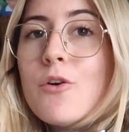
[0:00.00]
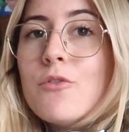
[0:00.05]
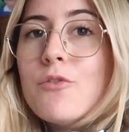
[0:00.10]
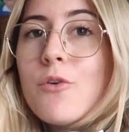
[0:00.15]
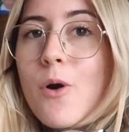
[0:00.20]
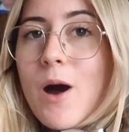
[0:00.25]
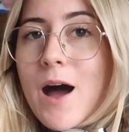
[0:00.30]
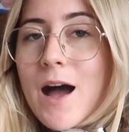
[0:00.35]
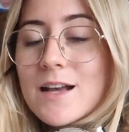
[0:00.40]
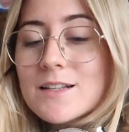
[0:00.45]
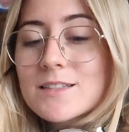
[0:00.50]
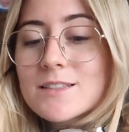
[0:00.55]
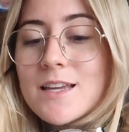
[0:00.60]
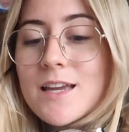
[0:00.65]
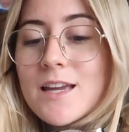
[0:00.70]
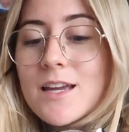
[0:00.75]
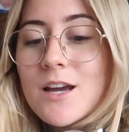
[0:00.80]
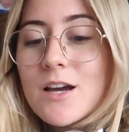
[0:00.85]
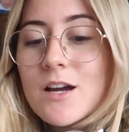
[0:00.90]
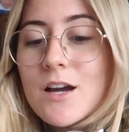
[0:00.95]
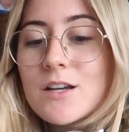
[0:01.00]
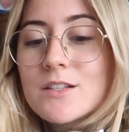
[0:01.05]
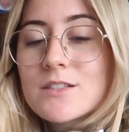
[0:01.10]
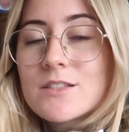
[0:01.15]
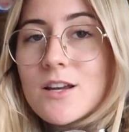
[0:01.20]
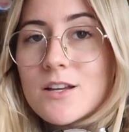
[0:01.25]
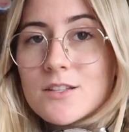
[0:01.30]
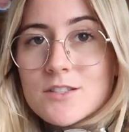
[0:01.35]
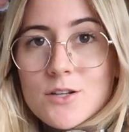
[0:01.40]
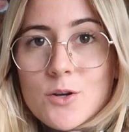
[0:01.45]
for asking
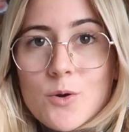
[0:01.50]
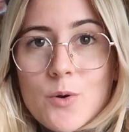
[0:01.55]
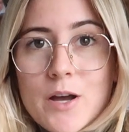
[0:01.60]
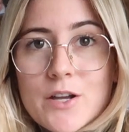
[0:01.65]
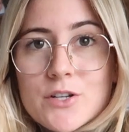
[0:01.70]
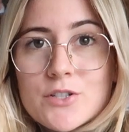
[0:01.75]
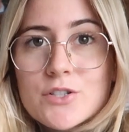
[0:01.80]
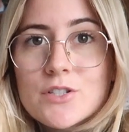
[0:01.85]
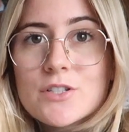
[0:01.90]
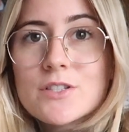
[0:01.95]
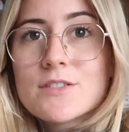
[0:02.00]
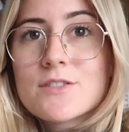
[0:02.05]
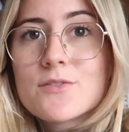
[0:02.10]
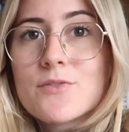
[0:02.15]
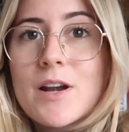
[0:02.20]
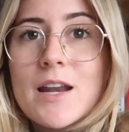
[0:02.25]
certain questions